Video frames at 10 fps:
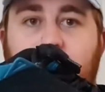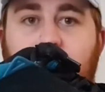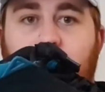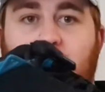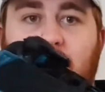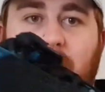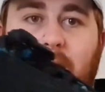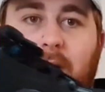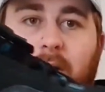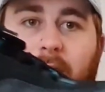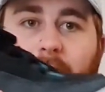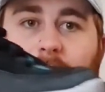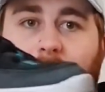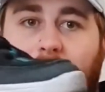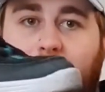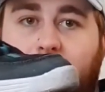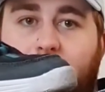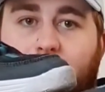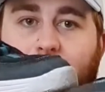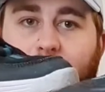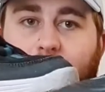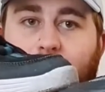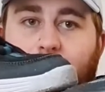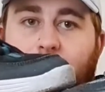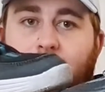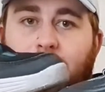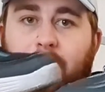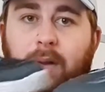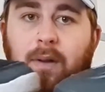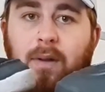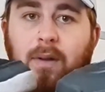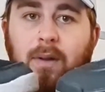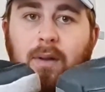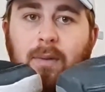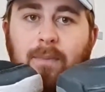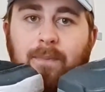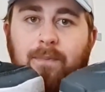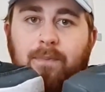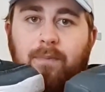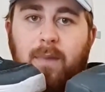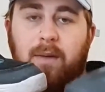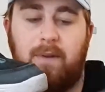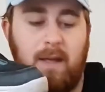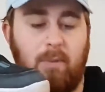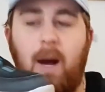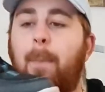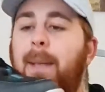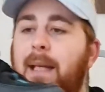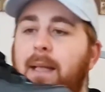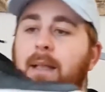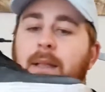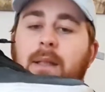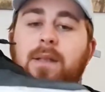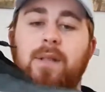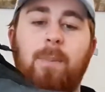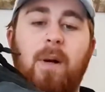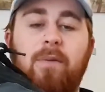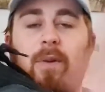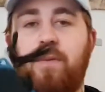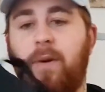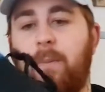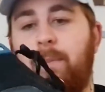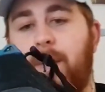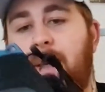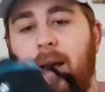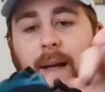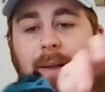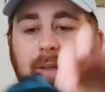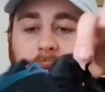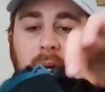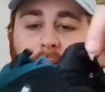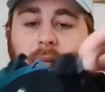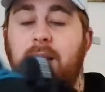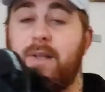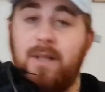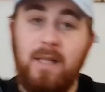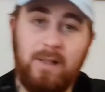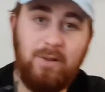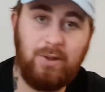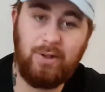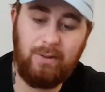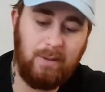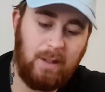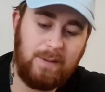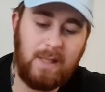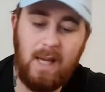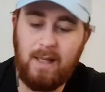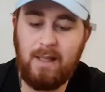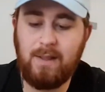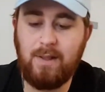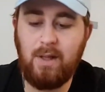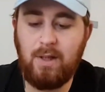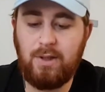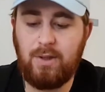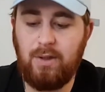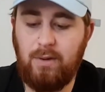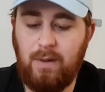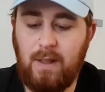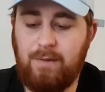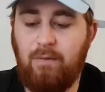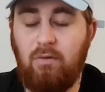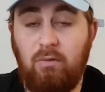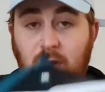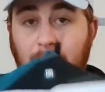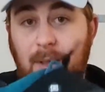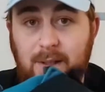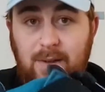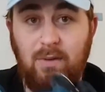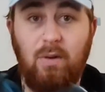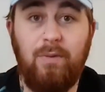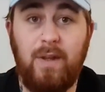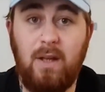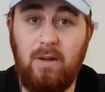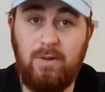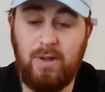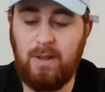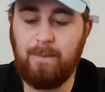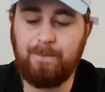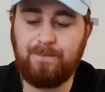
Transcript: similar look of that. You get what I mean. So apart from the front bit and the tongue, it's a decent shoe. I skated it, it's a nice shoe, it's reminiscent of the OG.